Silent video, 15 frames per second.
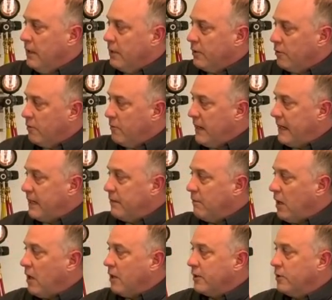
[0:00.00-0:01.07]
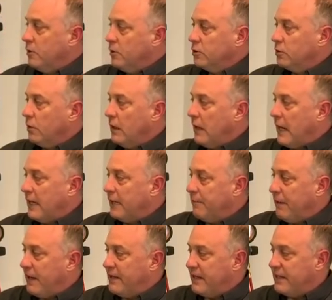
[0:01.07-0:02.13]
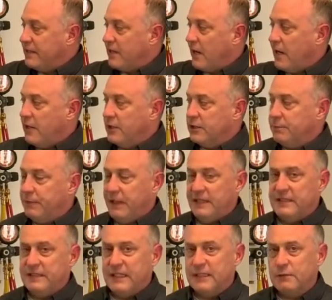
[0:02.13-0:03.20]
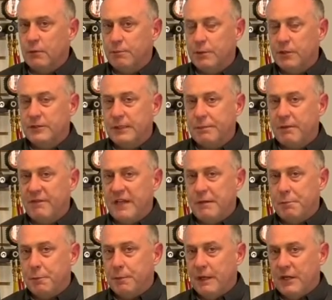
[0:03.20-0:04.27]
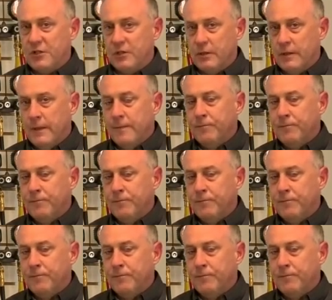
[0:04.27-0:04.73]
The remaining molecules will occupy the entire space, and that's what builds up a vapor pressure.